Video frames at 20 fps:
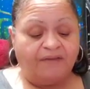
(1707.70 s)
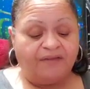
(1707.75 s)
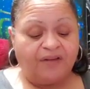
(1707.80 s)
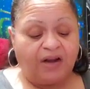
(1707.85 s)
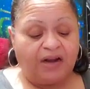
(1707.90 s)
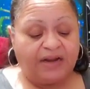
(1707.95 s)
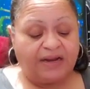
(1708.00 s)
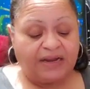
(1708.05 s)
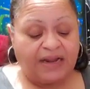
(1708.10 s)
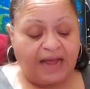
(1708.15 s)

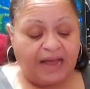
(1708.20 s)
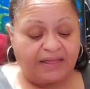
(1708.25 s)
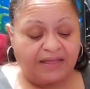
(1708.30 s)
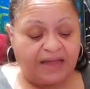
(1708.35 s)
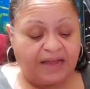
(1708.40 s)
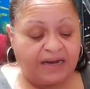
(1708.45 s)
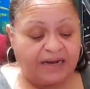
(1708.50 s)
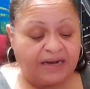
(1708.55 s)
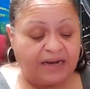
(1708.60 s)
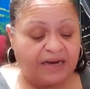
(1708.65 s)
feeling that
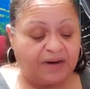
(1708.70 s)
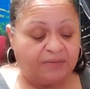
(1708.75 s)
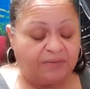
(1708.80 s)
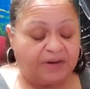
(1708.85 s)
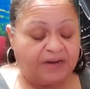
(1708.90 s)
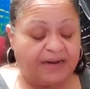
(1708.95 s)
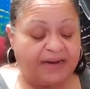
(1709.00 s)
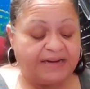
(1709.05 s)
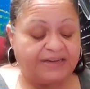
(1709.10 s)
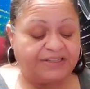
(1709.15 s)
they need a
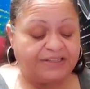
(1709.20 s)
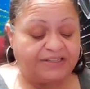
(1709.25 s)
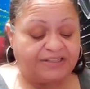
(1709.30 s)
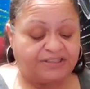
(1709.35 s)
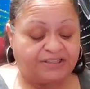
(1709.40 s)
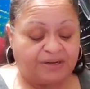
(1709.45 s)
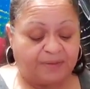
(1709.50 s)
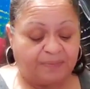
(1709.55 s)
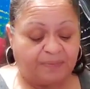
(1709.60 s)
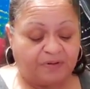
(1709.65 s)

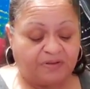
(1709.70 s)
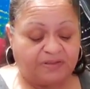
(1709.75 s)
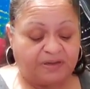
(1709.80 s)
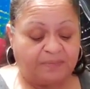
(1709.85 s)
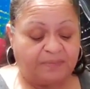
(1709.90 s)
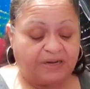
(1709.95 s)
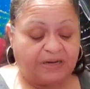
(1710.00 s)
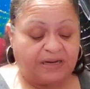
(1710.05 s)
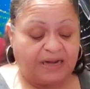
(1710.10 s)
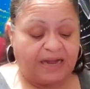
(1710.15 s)
relationship or
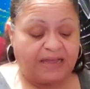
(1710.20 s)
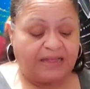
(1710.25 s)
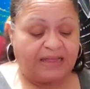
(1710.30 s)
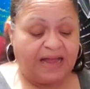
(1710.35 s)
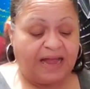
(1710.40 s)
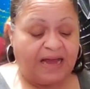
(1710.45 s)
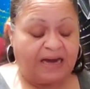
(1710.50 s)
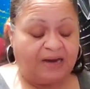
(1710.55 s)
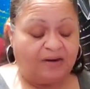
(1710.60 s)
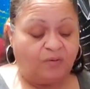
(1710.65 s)
something like
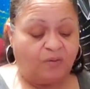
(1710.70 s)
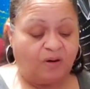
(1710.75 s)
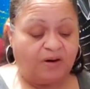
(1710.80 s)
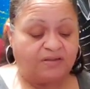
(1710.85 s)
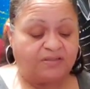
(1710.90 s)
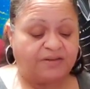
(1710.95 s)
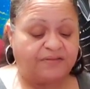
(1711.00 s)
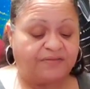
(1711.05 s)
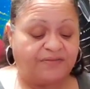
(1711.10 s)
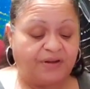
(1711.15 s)
that in
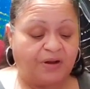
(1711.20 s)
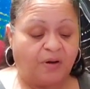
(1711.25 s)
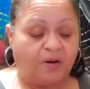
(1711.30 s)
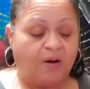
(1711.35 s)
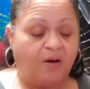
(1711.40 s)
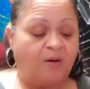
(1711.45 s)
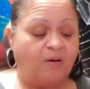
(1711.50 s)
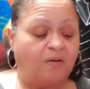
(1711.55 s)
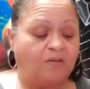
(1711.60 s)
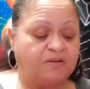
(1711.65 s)
order to feel
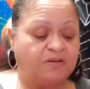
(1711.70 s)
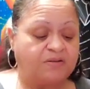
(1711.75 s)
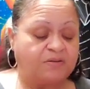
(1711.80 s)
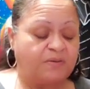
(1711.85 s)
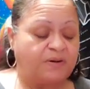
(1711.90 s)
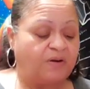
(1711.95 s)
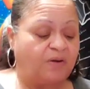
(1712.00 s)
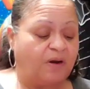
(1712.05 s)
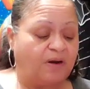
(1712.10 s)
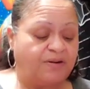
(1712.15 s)
whole.
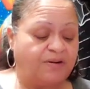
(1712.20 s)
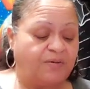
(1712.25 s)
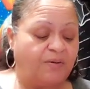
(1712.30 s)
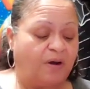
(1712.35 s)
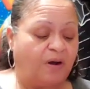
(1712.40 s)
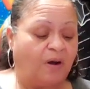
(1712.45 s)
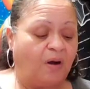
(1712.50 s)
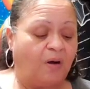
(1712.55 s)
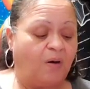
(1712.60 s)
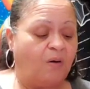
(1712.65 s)
Sweetheart, you
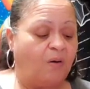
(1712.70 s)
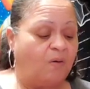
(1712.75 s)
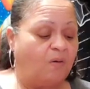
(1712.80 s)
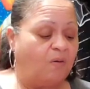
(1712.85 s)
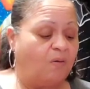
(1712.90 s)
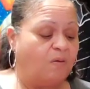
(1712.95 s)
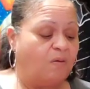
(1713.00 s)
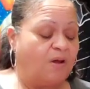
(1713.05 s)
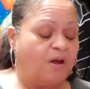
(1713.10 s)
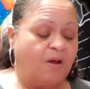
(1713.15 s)
are
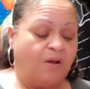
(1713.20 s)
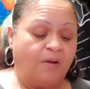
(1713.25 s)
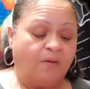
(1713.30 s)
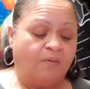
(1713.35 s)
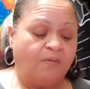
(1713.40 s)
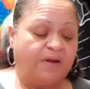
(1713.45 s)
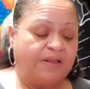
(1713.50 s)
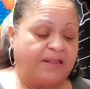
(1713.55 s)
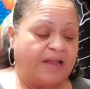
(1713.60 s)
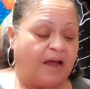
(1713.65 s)
whole
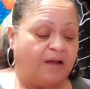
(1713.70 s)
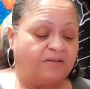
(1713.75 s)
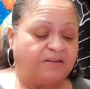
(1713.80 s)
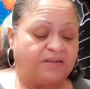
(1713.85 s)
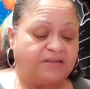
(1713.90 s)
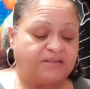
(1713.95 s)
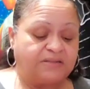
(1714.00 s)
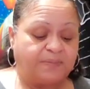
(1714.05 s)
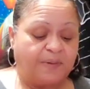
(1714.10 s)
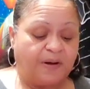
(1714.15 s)
without
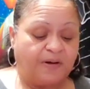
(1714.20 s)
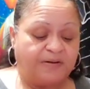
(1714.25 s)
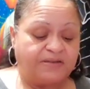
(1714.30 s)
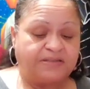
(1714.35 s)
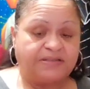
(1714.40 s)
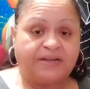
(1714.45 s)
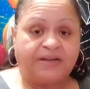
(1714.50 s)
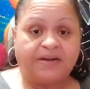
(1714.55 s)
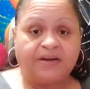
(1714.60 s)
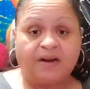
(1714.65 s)
this
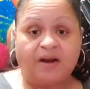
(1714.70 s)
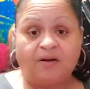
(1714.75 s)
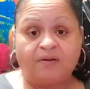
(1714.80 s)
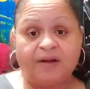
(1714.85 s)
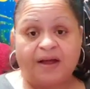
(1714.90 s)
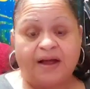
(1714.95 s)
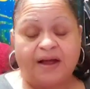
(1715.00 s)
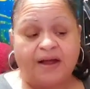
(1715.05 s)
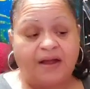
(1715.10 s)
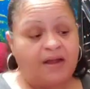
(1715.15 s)
person,
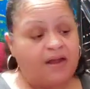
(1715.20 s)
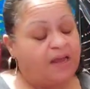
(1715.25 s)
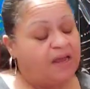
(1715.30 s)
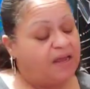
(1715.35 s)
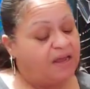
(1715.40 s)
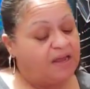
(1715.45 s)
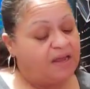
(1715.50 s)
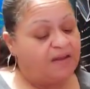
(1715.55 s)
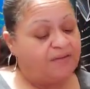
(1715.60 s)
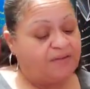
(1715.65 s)
okay?
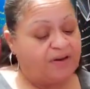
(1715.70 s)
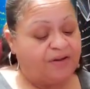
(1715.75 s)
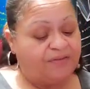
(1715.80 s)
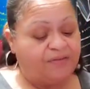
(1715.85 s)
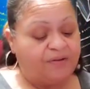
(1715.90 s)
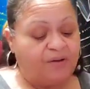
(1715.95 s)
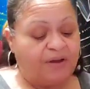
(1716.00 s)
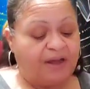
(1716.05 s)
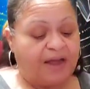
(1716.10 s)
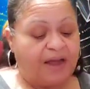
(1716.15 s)
Even
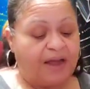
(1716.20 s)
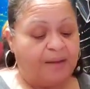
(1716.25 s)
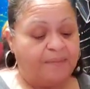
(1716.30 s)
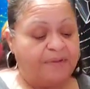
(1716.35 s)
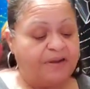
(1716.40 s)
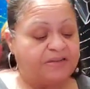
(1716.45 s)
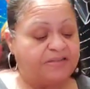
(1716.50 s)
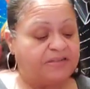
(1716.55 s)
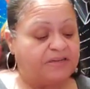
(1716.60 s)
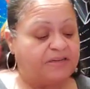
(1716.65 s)
if you came
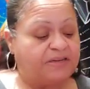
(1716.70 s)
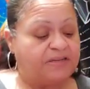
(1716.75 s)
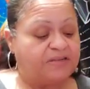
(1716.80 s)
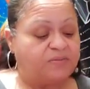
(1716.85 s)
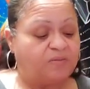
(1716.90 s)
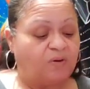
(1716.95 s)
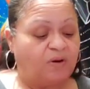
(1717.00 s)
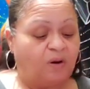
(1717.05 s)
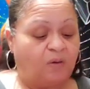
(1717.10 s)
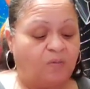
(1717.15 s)
into
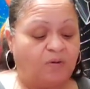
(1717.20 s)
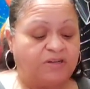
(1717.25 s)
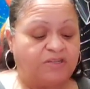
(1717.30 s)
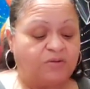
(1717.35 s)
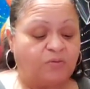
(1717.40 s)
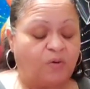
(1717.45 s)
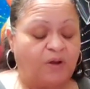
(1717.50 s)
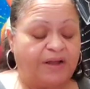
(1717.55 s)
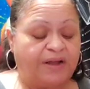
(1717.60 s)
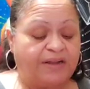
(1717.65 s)
this world with
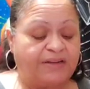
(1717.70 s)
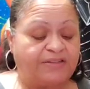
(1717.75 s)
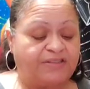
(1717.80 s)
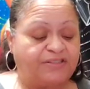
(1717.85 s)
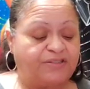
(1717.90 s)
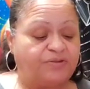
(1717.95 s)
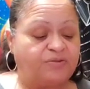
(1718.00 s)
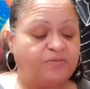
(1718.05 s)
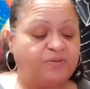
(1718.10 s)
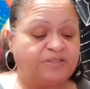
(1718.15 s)

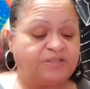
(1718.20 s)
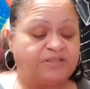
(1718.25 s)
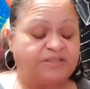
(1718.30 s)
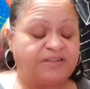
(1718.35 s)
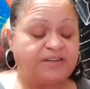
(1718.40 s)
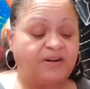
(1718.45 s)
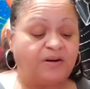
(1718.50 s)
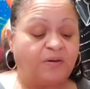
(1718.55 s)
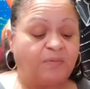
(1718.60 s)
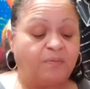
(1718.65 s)
twins, you were
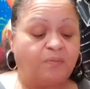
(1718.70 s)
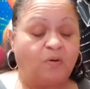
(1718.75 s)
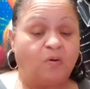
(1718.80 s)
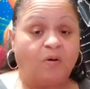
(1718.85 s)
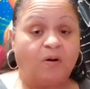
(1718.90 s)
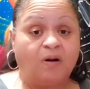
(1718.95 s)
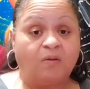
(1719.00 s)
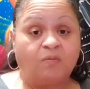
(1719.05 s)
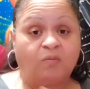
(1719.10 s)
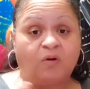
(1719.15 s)
still
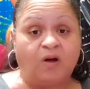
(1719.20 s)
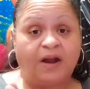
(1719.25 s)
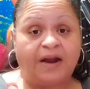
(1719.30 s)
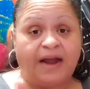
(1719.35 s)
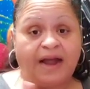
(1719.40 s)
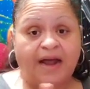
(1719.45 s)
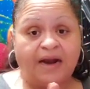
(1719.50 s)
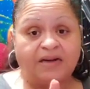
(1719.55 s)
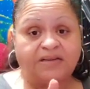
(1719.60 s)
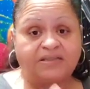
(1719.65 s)
born one
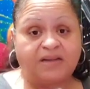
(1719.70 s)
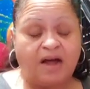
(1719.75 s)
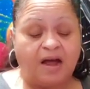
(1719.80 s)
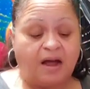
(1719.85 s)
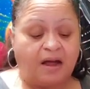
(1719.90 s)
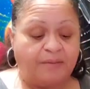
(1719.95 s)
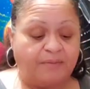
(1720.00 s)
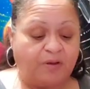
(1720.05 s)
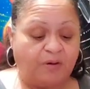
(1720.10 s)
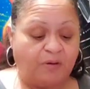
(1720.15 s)
at a
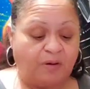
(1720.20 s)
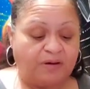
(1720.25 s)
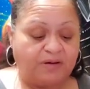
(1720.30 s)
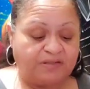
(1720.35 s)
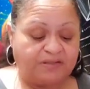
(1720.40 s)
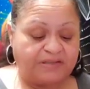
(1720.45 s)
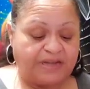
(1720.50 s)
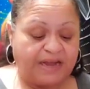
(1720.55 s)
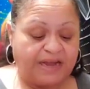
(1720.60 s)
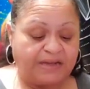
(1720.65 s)
time, you
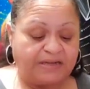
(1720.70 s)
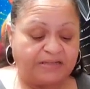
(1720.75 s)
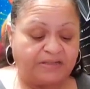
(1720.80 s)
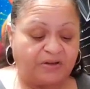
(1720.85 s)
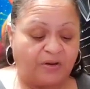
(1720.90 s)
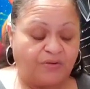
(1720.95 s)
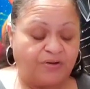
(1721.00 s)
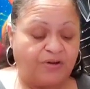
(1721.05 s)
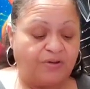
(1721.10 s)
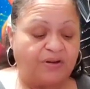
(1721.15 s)
understand?
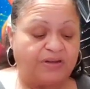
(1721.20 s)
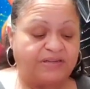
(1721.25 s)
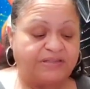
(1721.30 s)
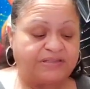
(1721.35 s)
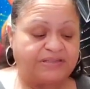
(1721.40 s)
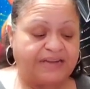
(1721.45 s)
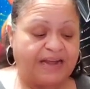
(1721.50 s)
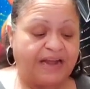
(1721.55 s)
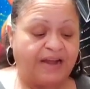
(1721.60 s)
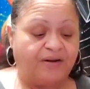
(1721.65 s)
So you can
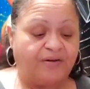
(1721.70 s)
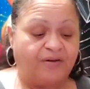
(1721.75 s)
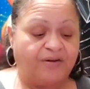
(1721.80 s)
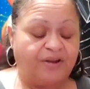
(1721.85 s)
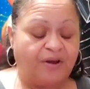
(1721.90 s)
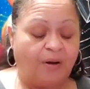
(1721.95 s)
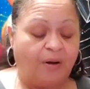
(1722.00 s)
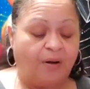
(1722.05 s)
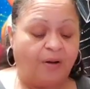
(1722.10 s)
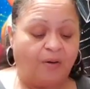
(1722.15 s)
stand
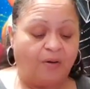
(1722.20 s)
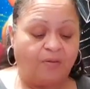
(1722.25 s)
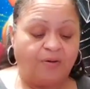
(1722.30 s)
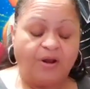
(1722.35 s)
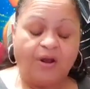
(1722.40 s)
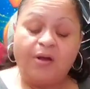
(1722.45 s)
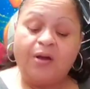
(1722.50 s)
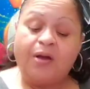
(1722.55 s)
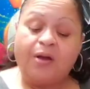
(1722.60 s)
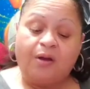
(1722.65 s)
on your own.